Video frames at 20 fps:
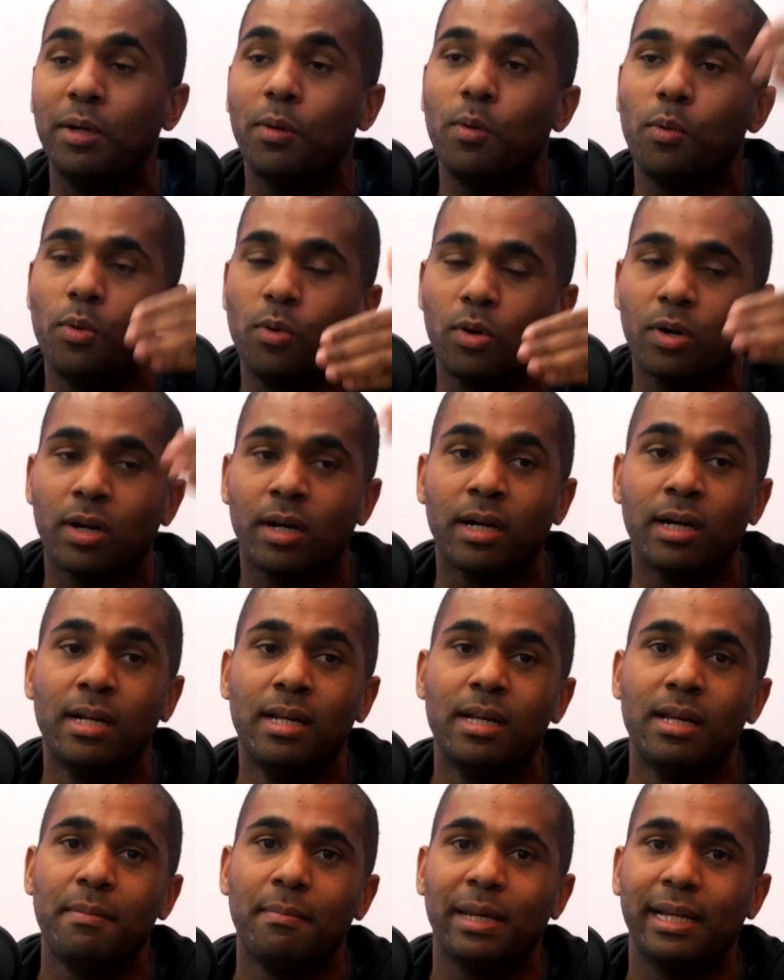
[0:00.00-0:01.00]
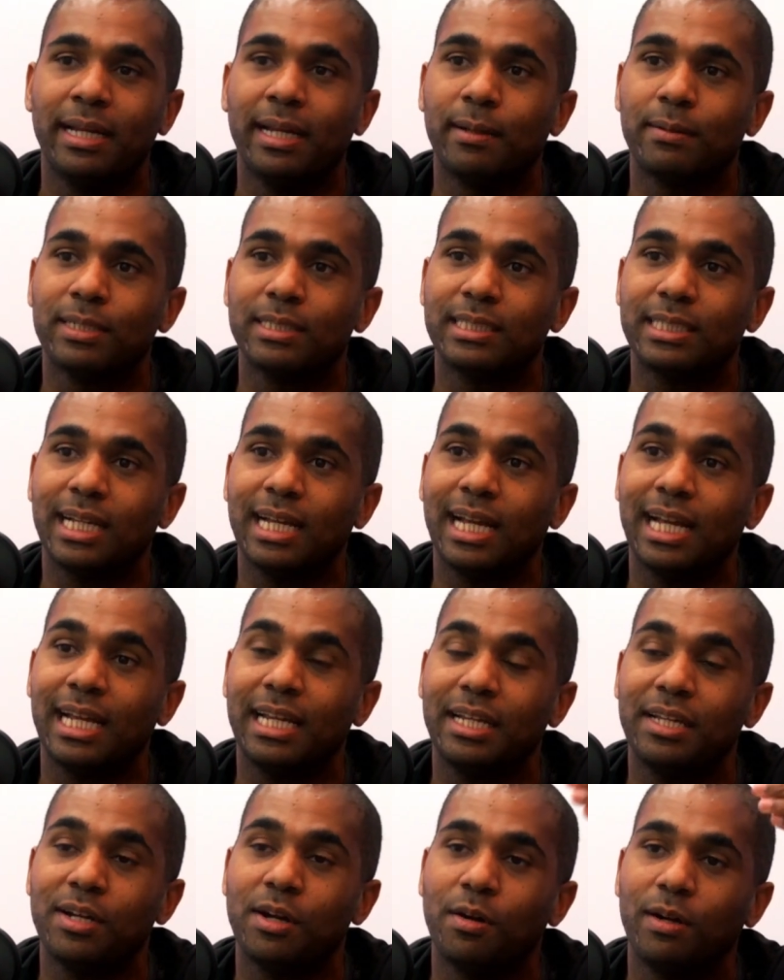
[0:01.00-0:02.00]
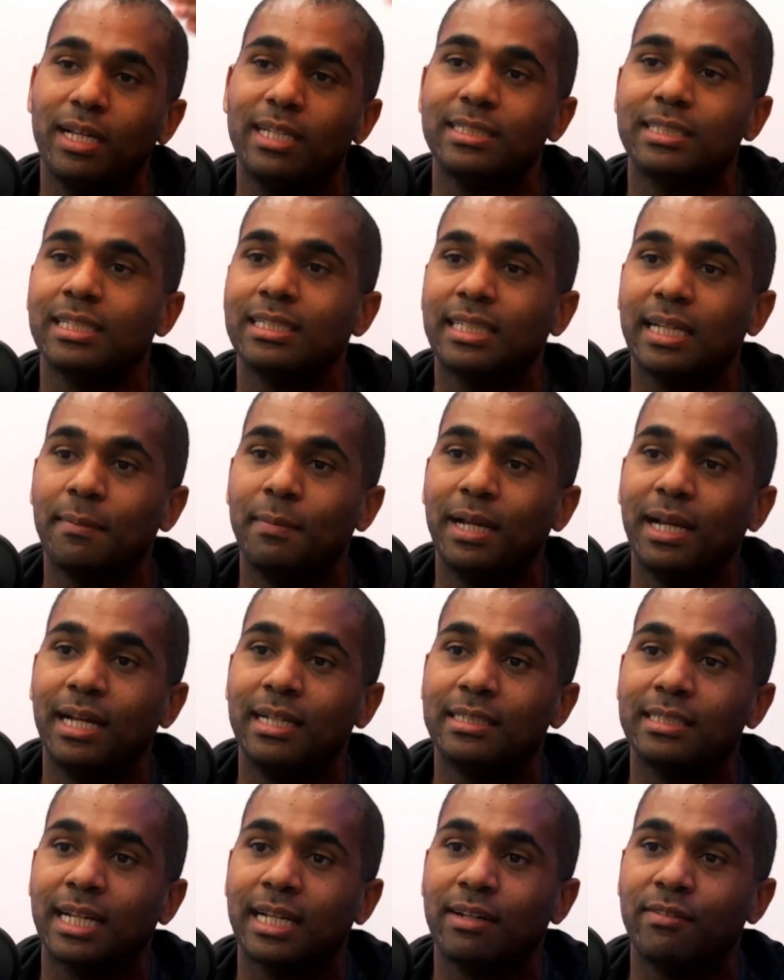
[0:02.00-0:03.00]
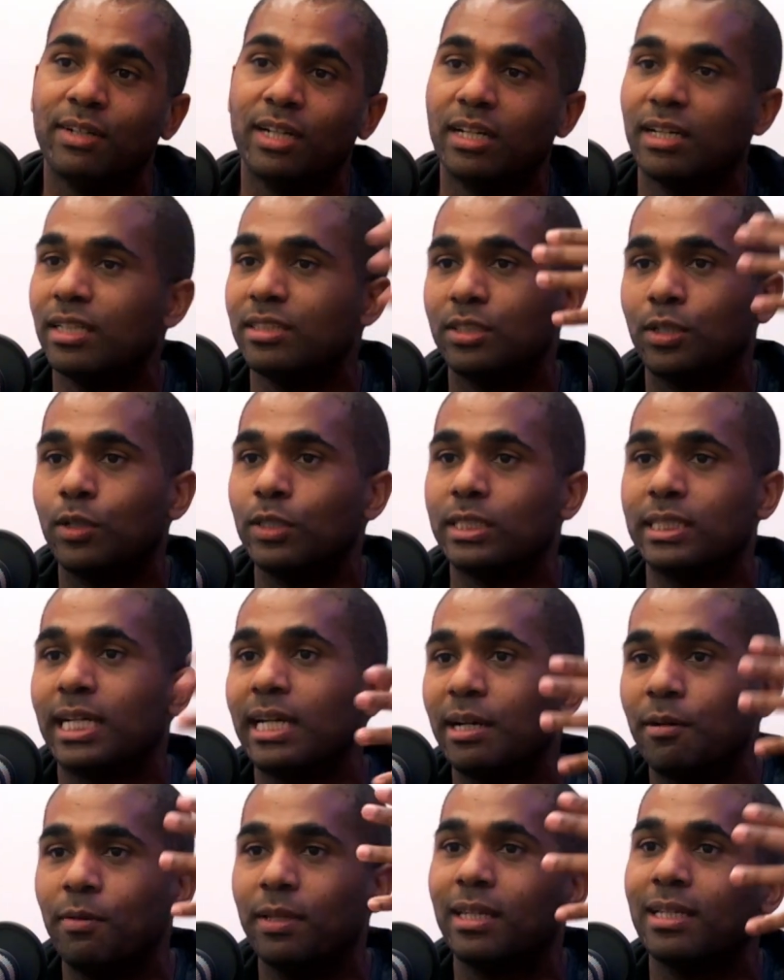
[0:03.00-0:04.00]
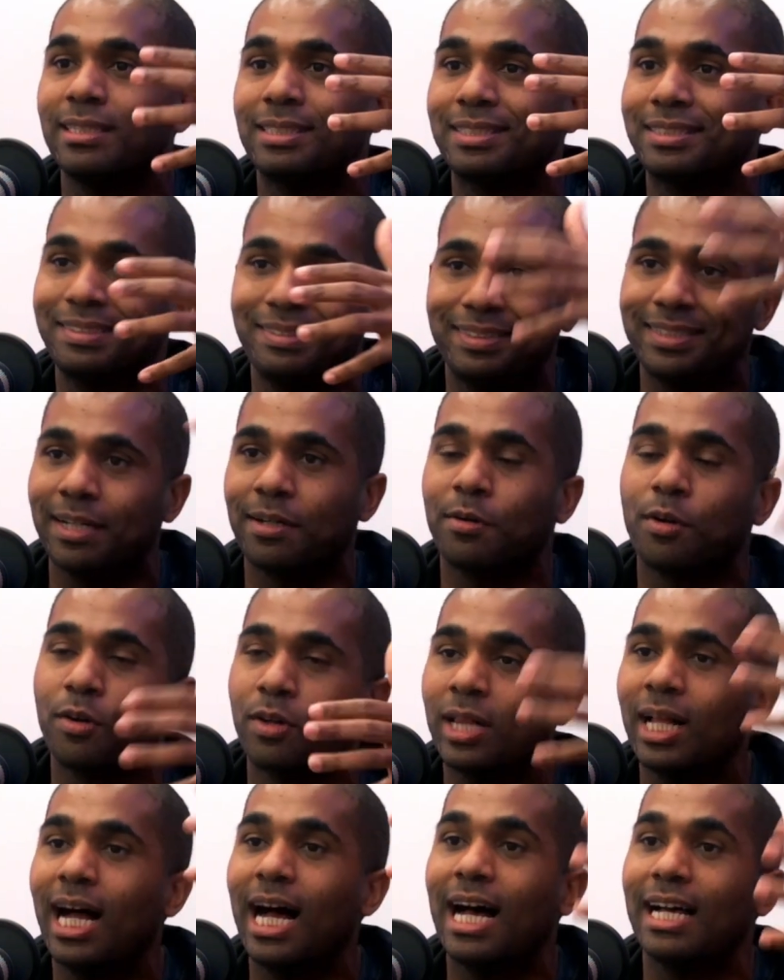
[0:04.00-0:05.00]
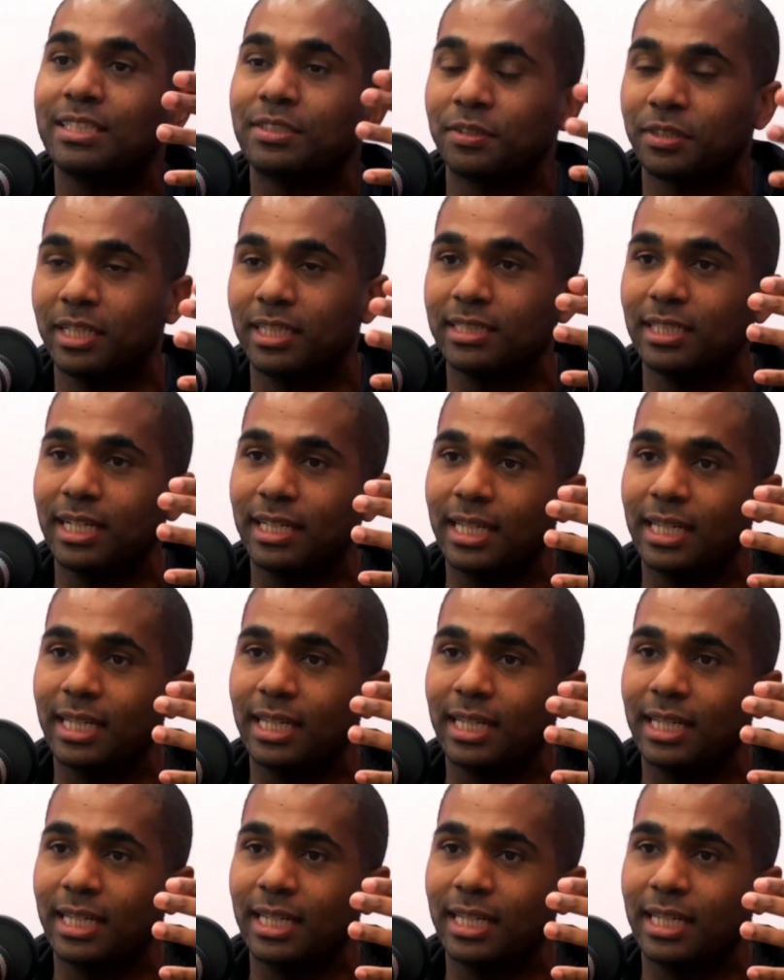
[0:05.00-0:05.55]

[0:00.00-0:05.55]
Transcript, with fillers: or being able to say, you know, is this image kind of associated with this general class or things like